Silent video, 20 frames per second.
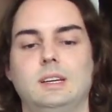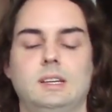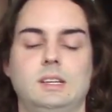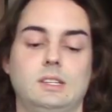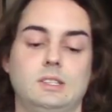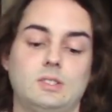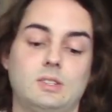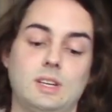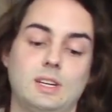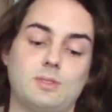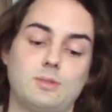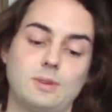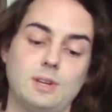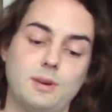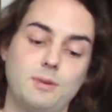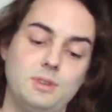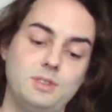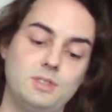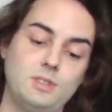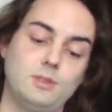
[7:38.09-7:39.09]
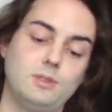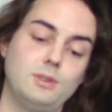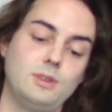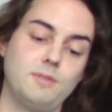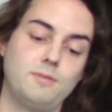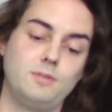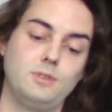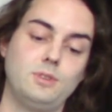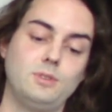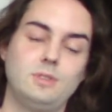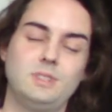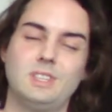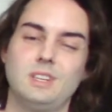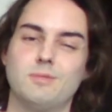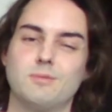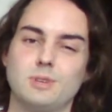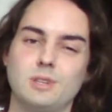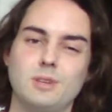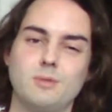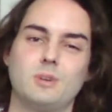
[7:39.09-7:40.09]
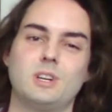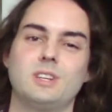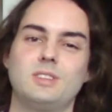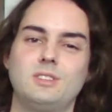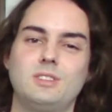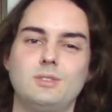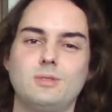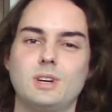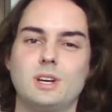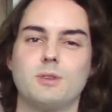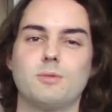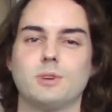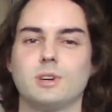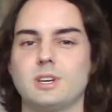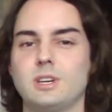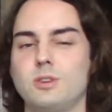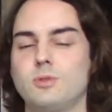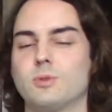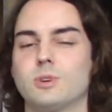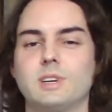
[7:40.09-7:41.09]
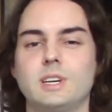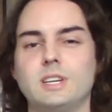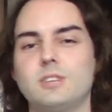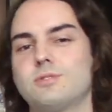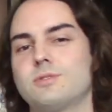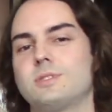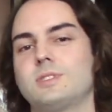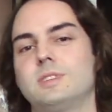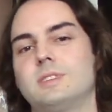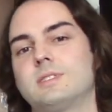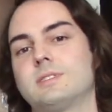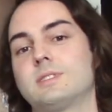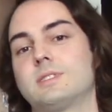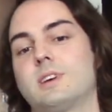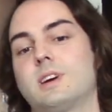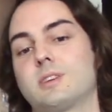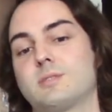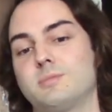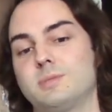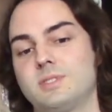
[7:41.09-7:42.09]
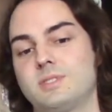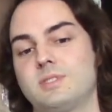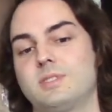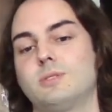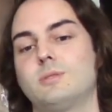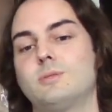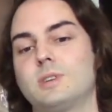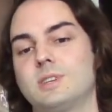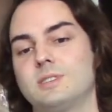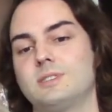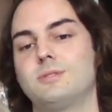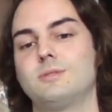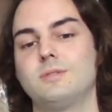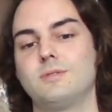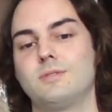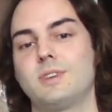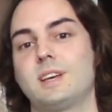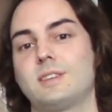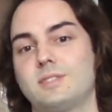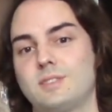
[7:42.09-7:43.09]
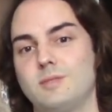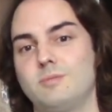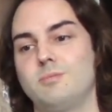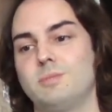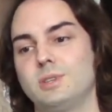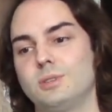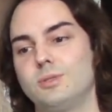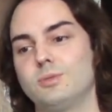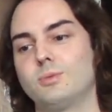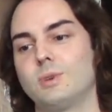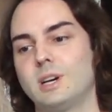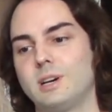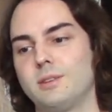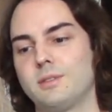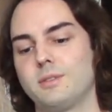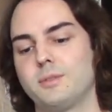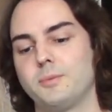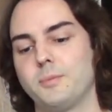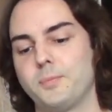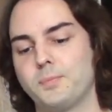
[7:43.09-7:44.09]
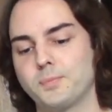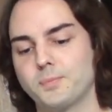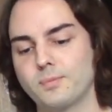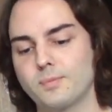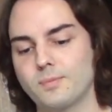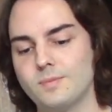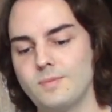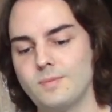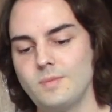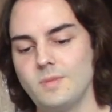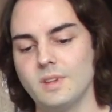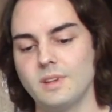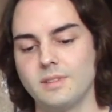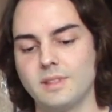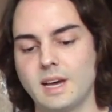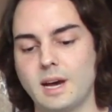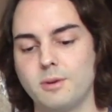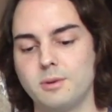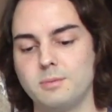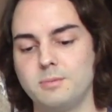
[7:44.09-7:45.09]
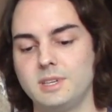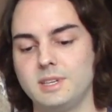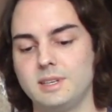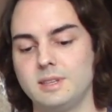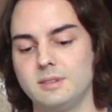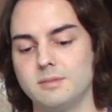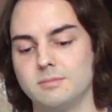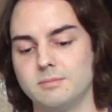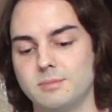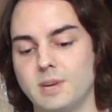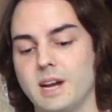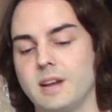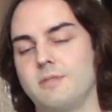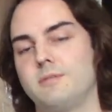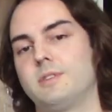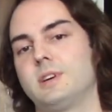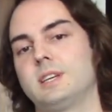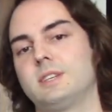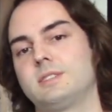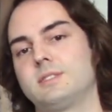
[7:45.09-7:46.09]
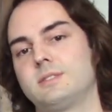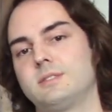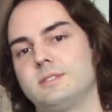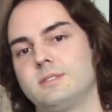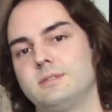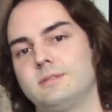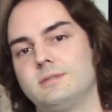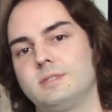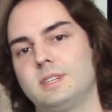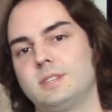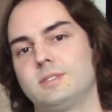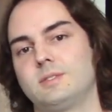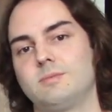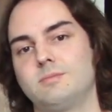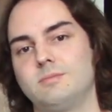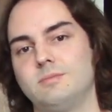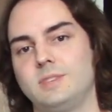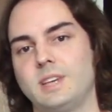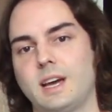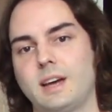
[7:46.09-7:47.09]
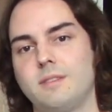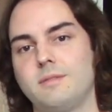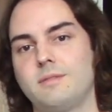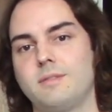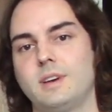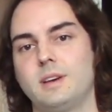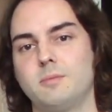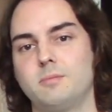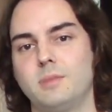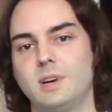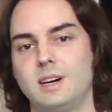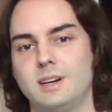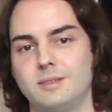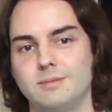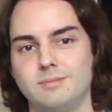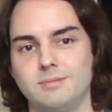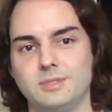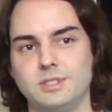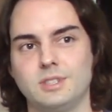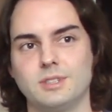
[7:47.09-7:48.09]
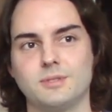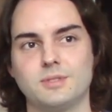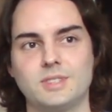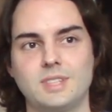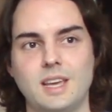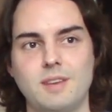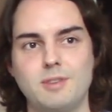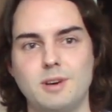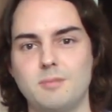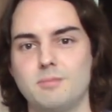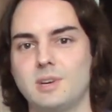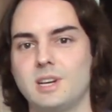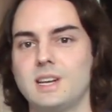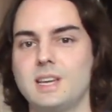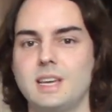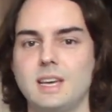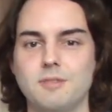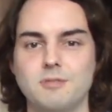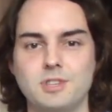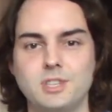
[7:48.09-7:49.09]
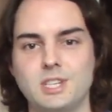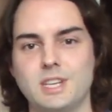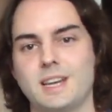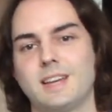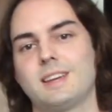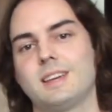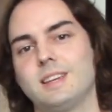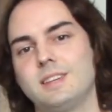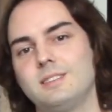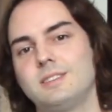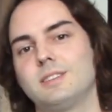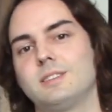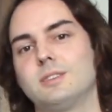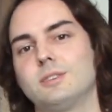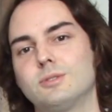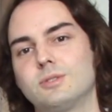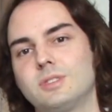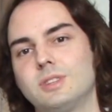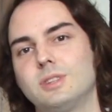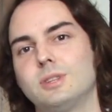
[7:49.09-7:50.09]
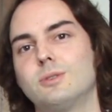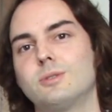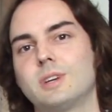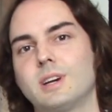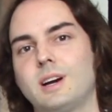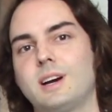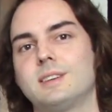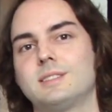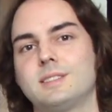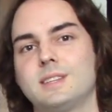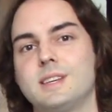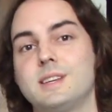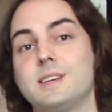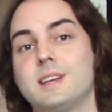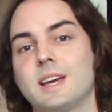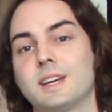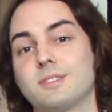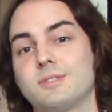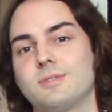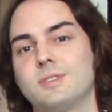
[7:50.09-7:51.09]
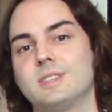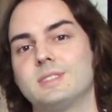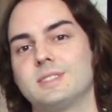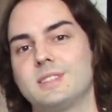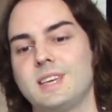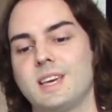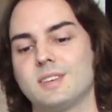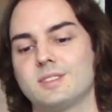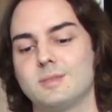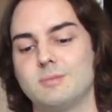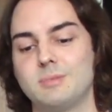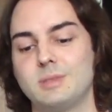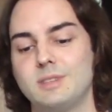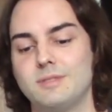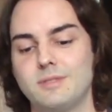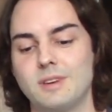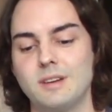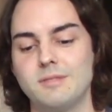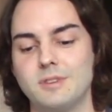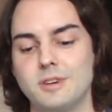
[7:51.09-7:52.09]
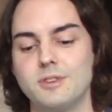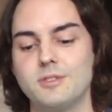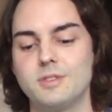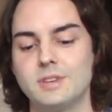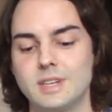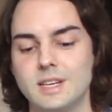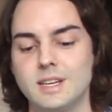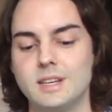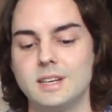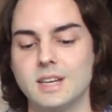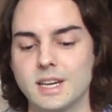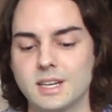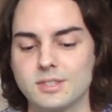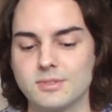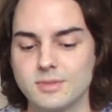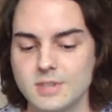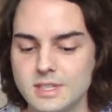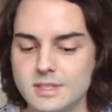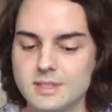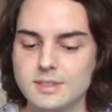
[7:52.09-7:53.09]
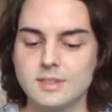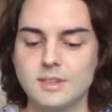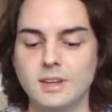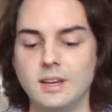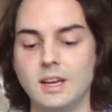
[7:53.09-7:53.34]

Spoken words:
So that's what I would do if you didn't really want to do any work and you weren't interested in stocks but still wanted to invest and build wealth. That would be my advice, is, yeah, save up money every check into those low-cost index funds, the S&P 500 index funds.